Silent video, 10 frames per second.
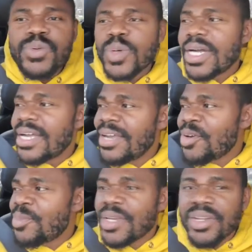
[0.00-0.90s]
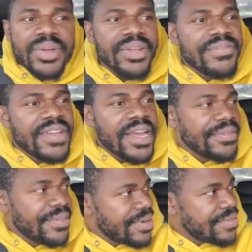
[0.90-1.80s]
All right.
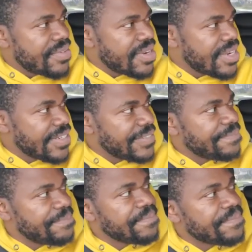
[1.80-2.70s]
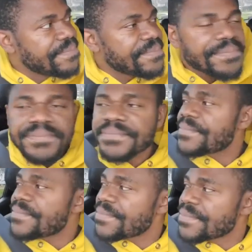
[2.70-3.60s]
Timwa, I hope you're doing
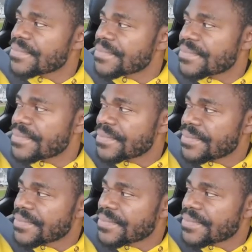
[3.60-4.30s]
very, very fine.